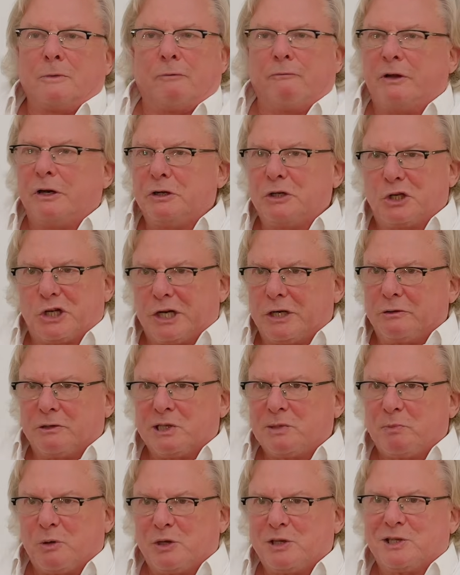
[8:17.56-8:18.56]
Very
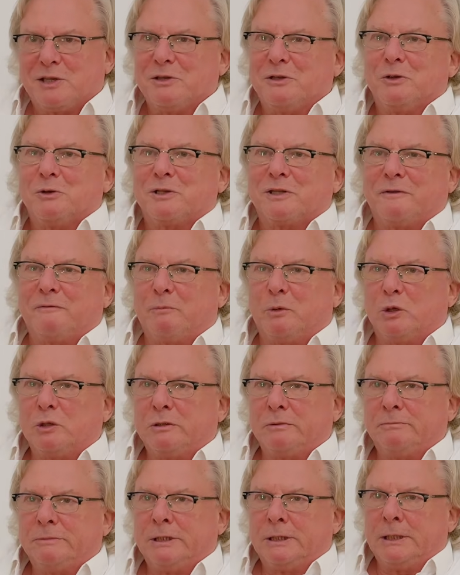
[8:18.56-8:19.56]
generous person, Josef Bock.
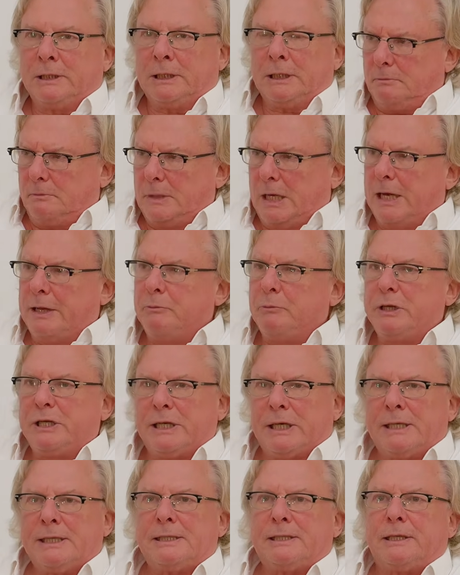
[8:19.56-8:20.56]
And we
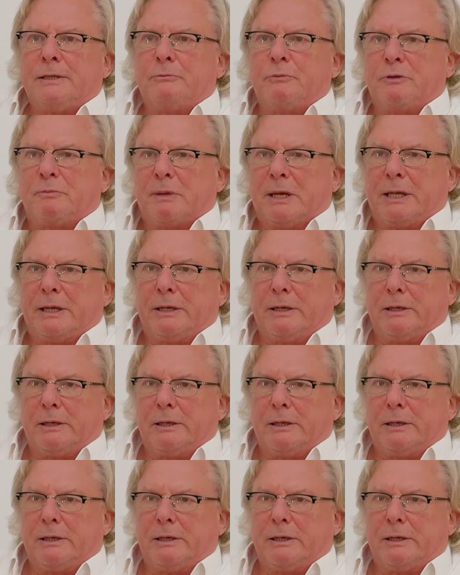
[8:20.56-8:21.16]
tasted with my